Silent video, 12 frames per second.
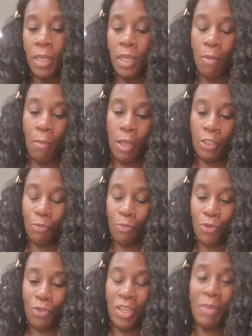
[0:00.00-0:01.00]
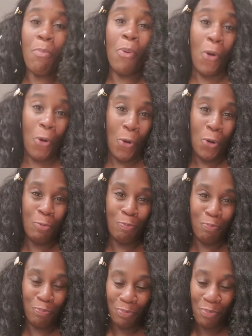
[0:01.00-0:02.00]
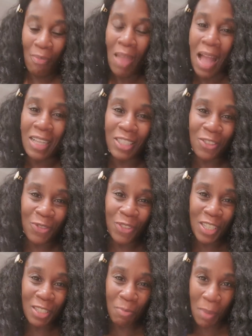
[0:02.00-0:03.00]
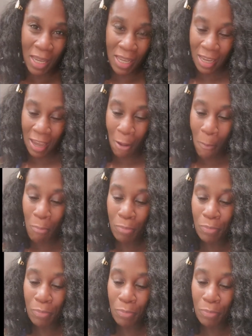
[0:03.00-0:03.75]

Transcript: eating my smoothie bowl. I just finished making it.